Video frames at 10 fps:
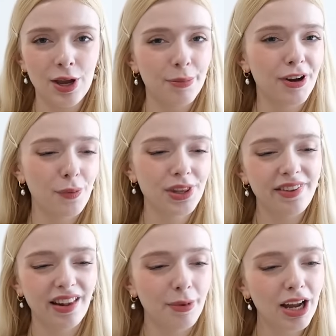because when the
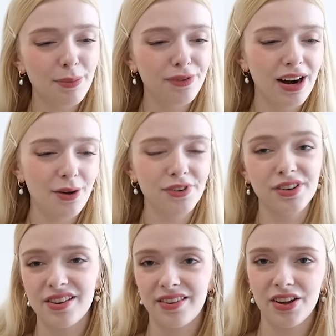summer comes around
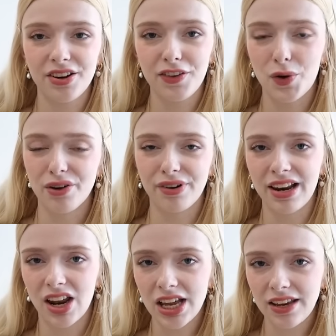and designers who I
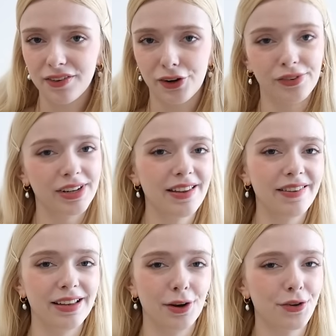really like start
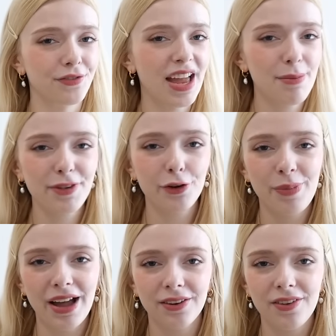releasing a lot of camisole
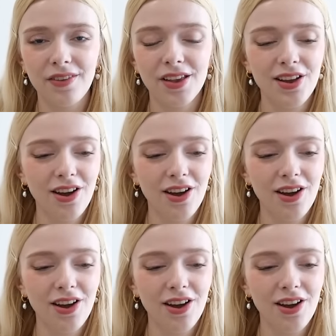patterns,